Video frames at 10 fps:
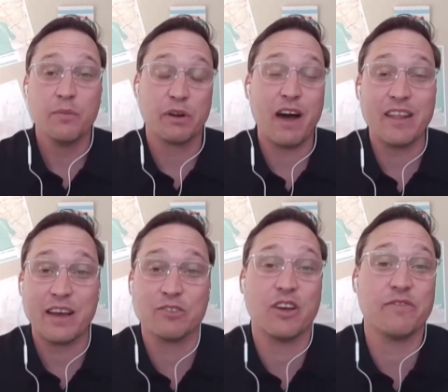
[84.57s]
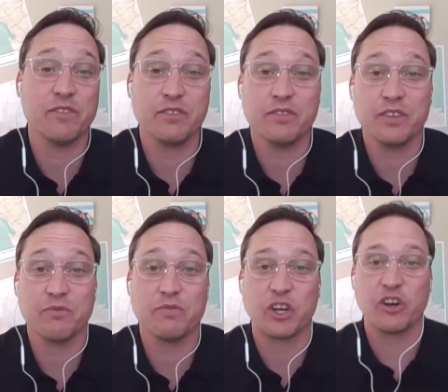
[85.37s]
But a lot of that was off the,
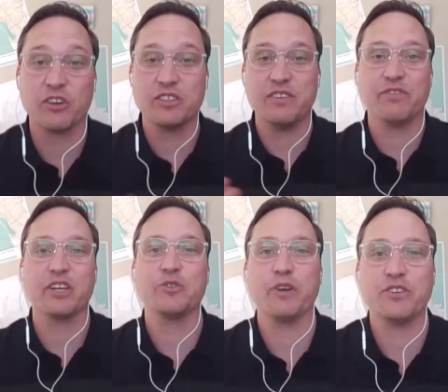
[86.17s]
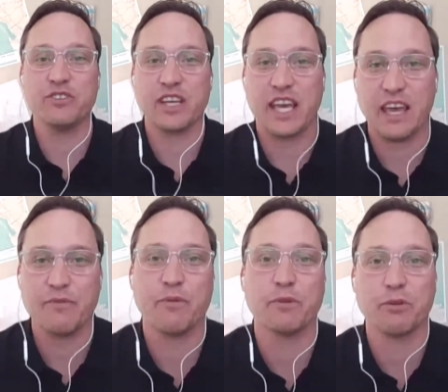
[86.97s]
the, the currency fluctuations that
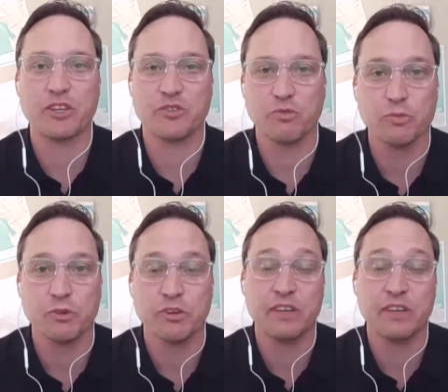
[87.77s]
came from the Russian ruble.